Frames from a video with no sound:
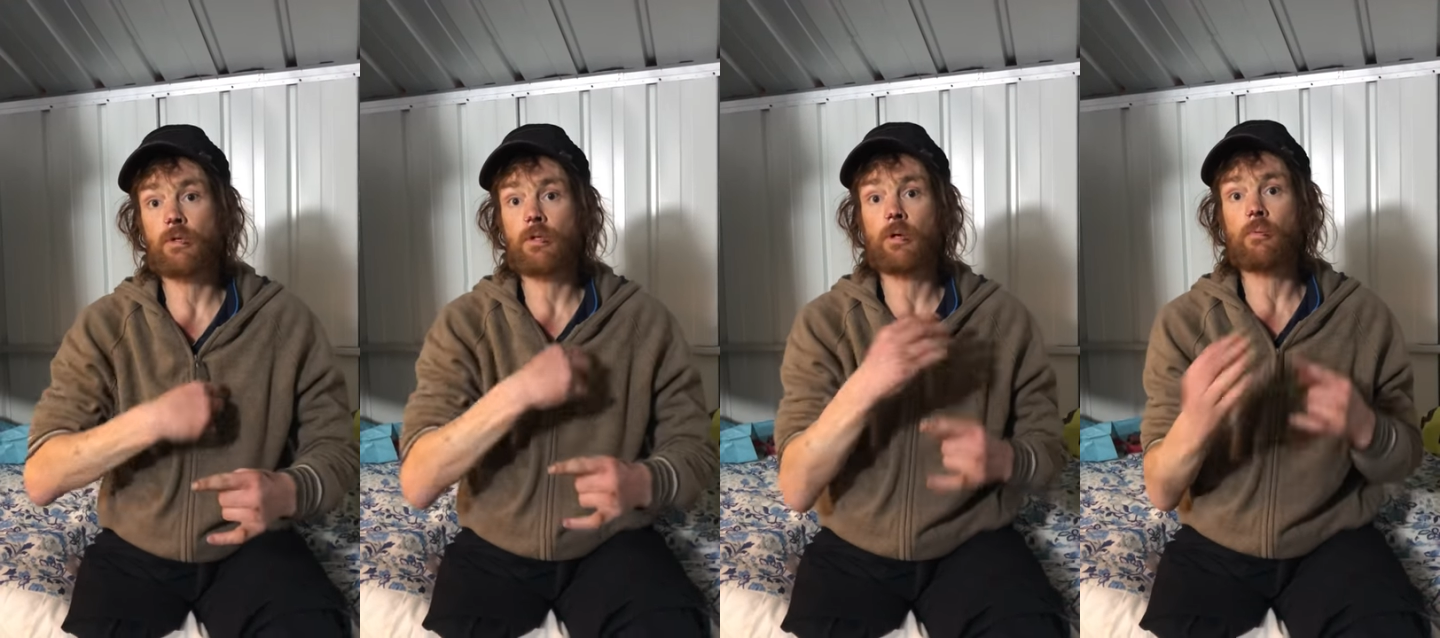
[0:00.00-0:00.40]

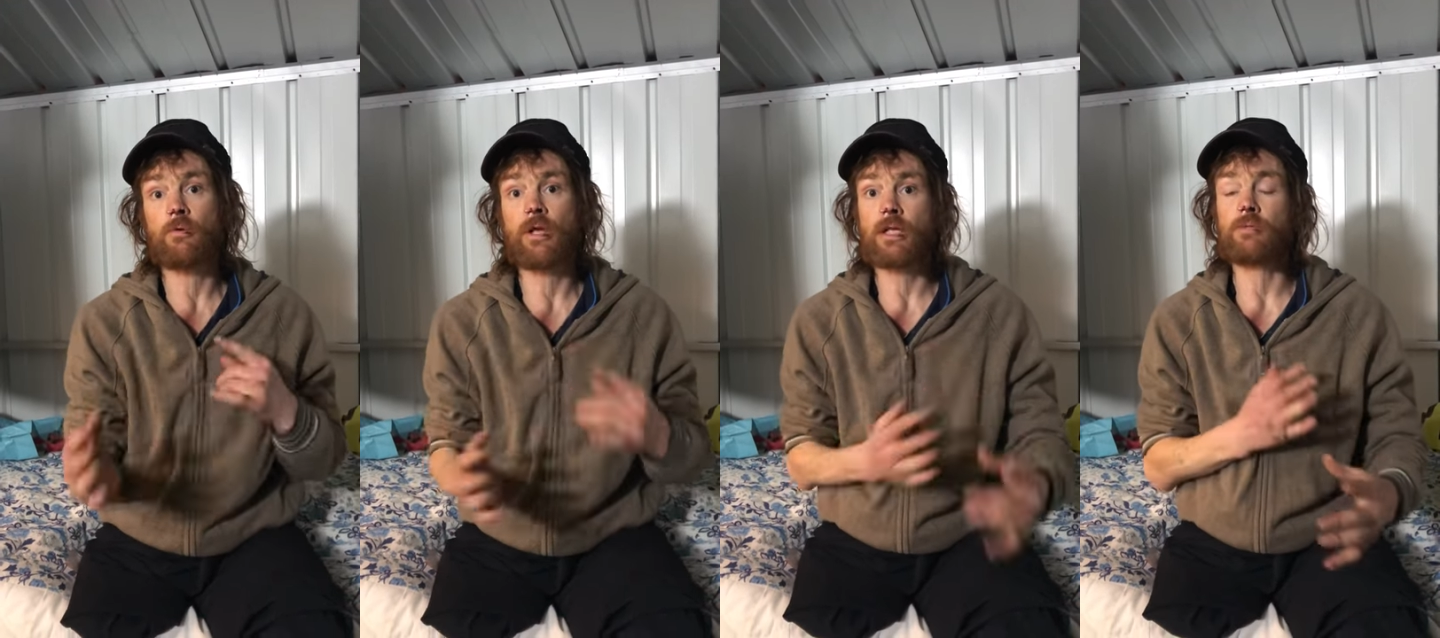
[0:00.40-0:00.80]
You know,
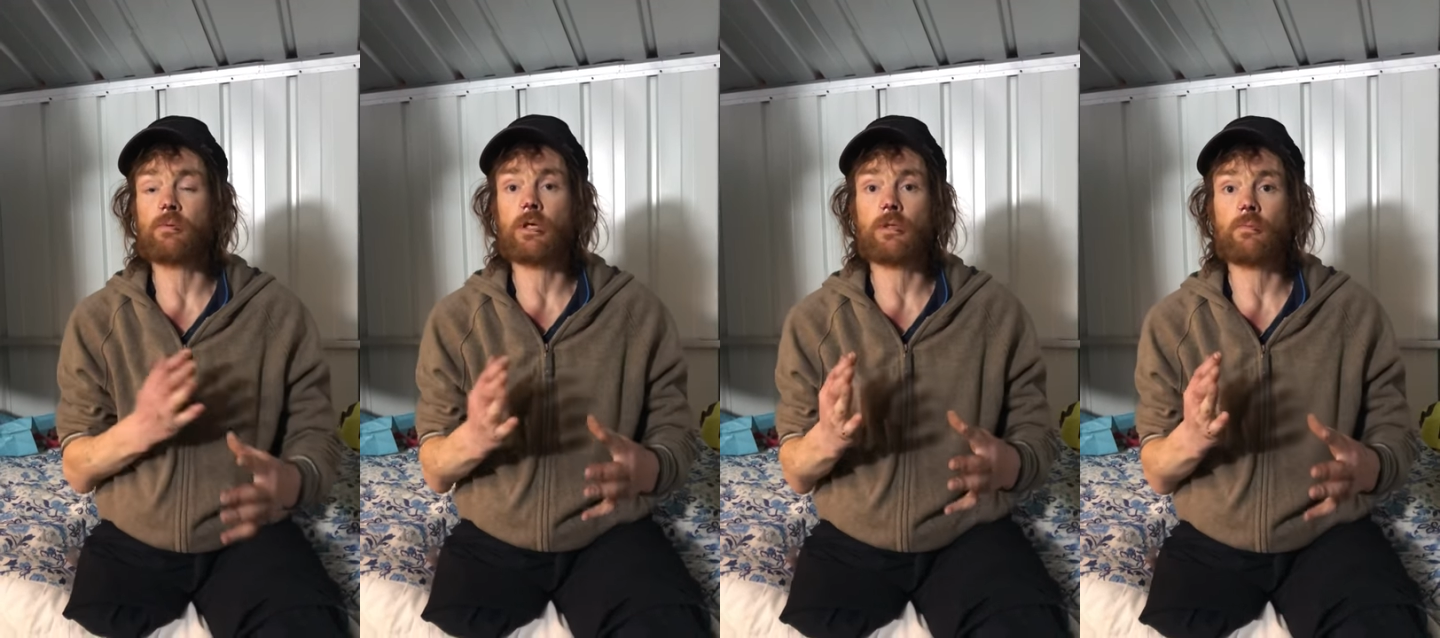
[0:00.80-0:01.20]
things
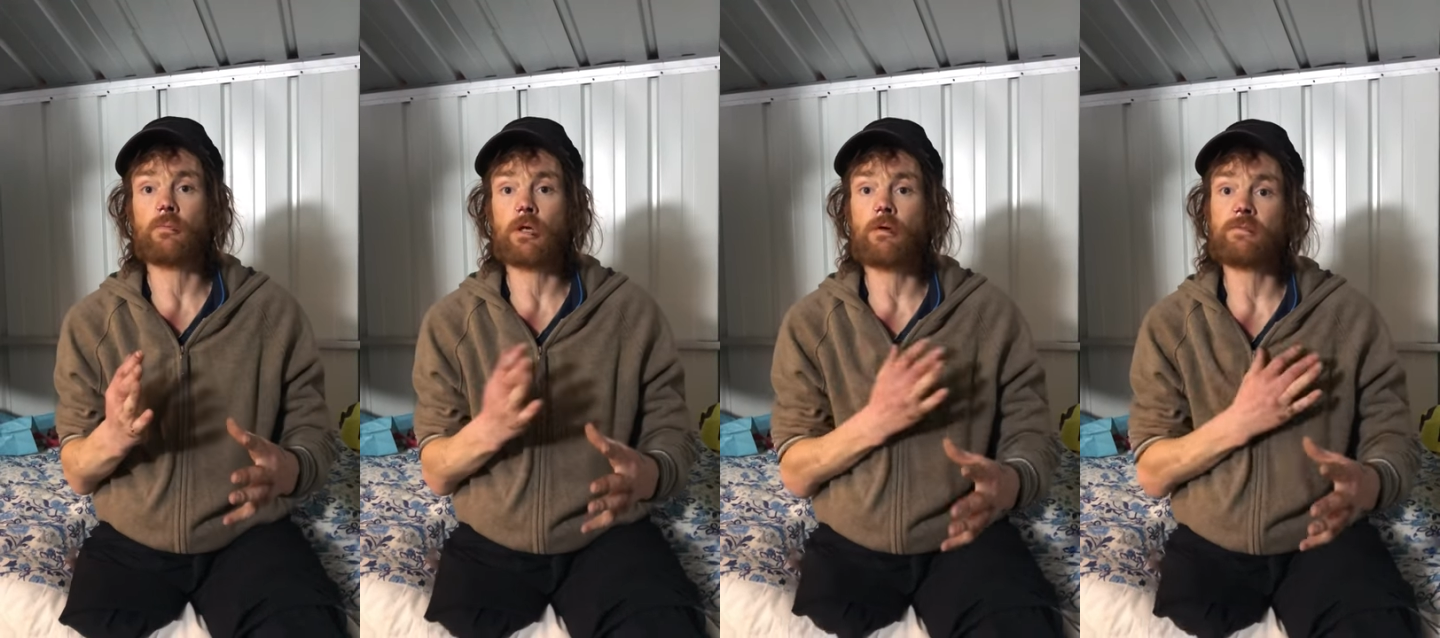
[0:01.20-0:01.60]

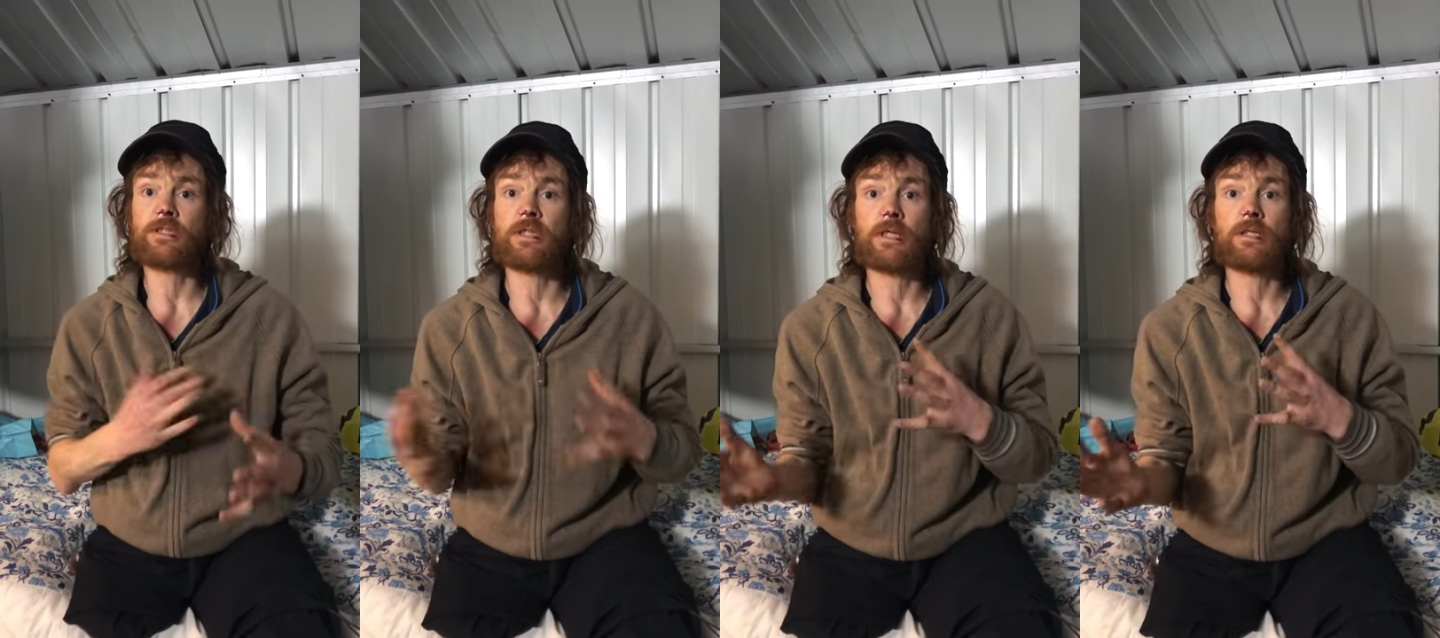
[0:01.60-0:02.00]
were
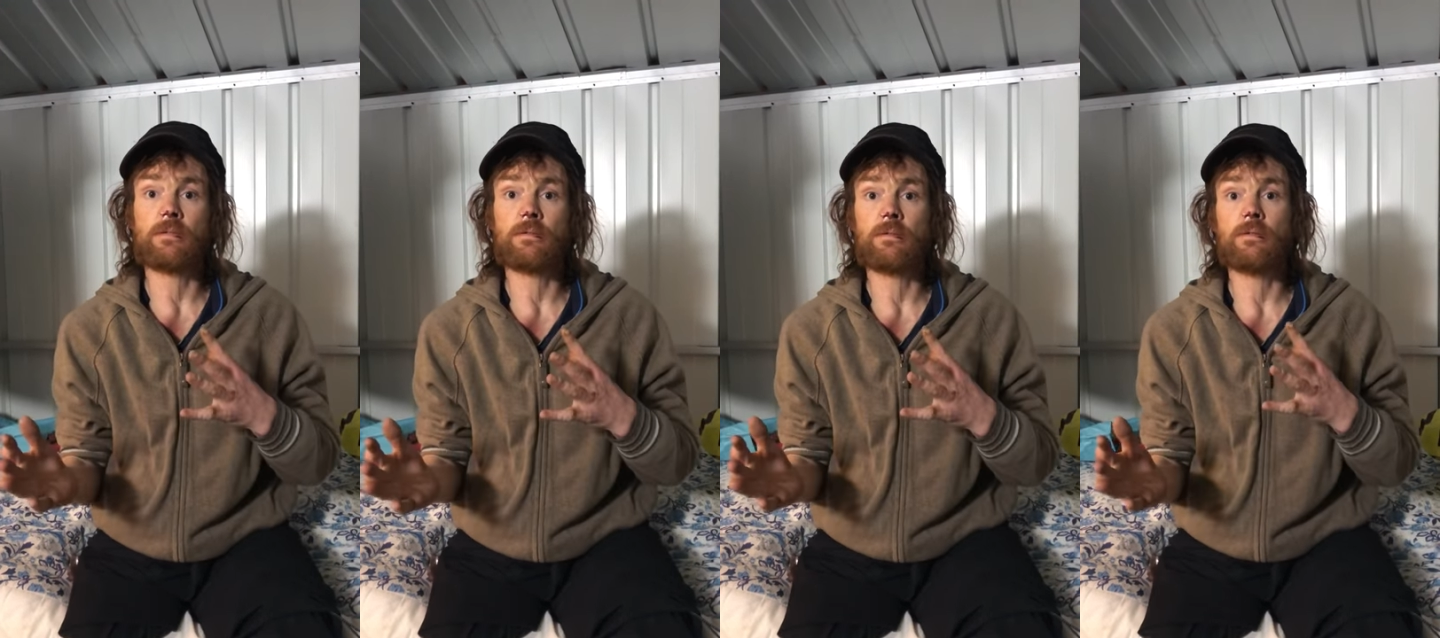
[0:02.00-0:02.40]
obviously
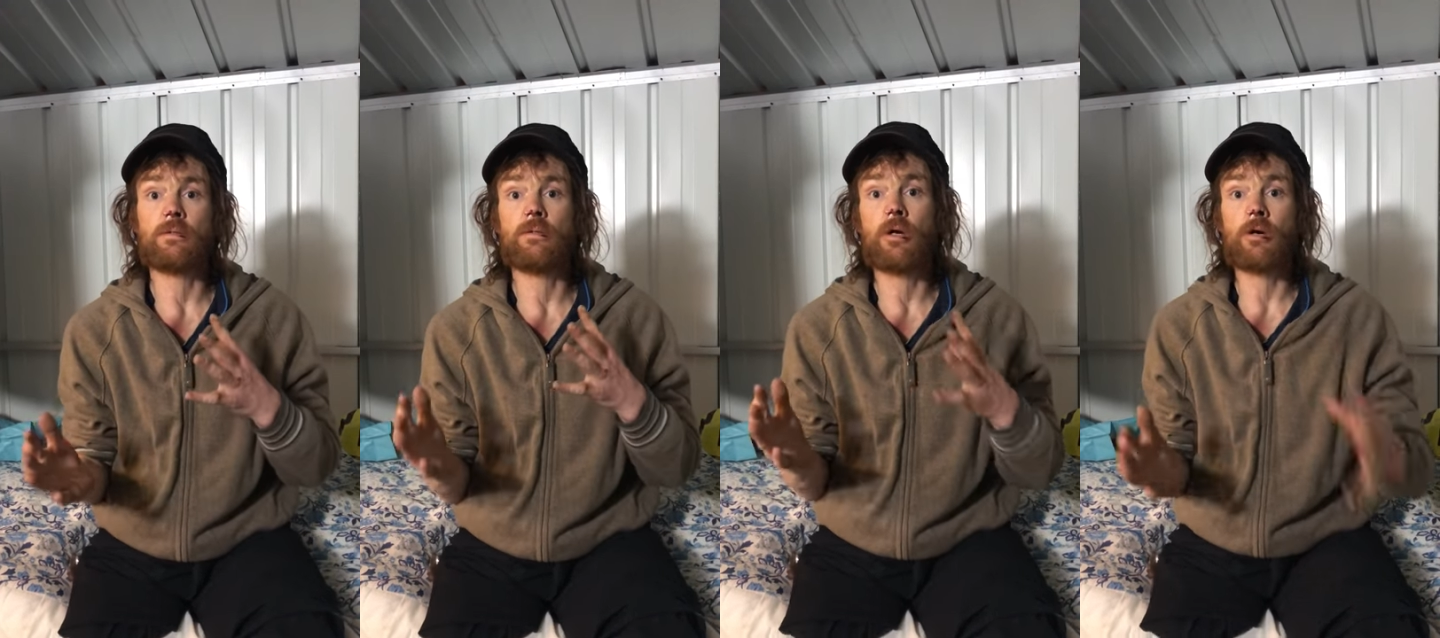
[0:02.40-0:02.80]

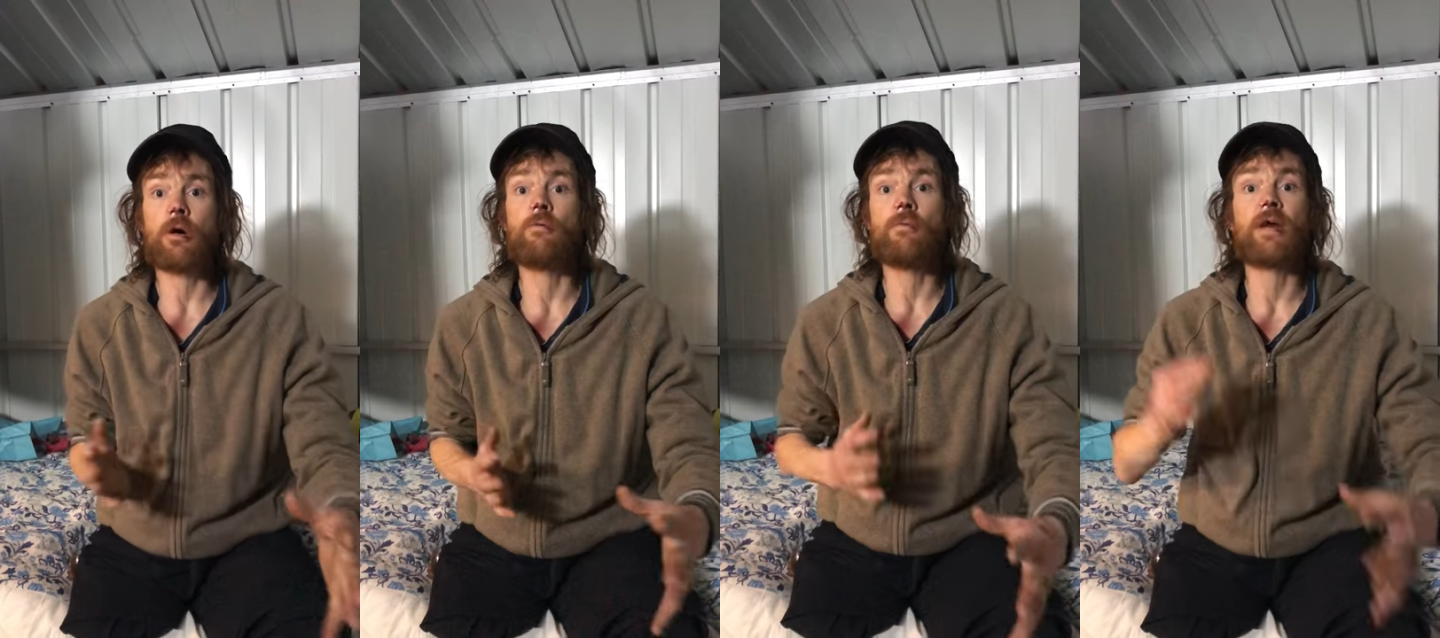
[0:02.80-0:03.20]
not
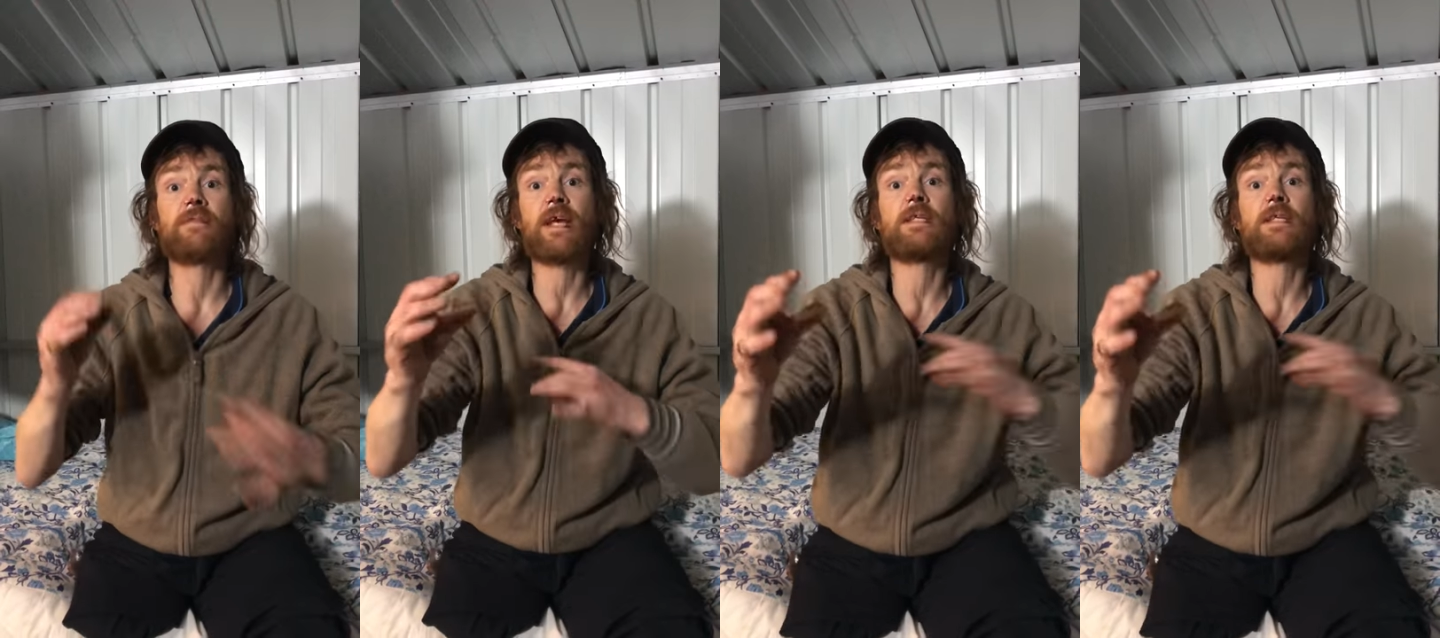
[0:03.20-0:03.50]
going right.